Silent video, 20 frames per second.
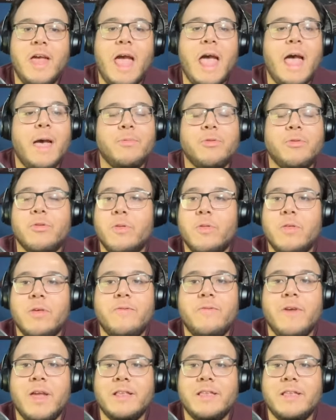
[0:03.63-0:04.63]
absolutely
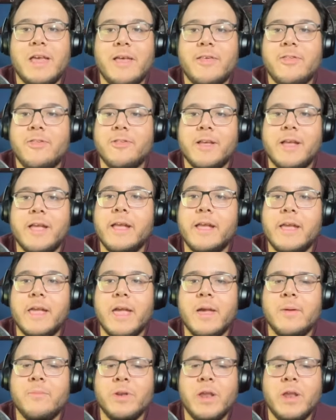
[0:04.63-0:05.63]
fantastic in camp.